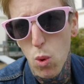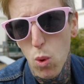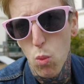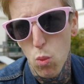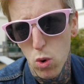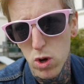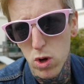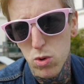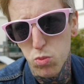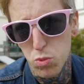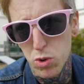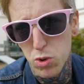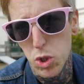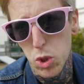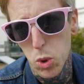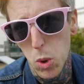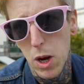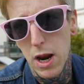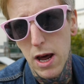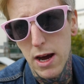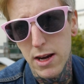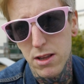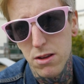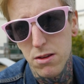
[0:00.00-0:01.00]
What would you
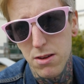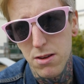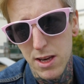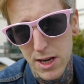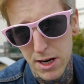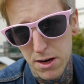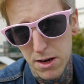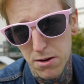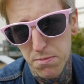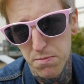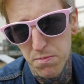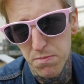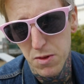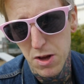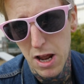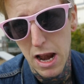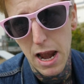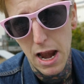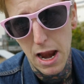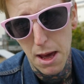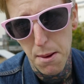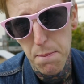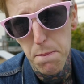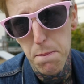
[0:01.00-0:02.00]
like to hear?
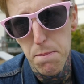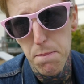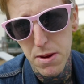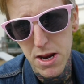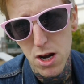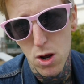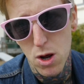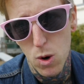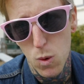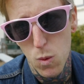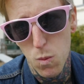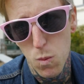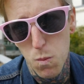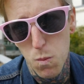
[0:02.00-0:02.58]
Let me know.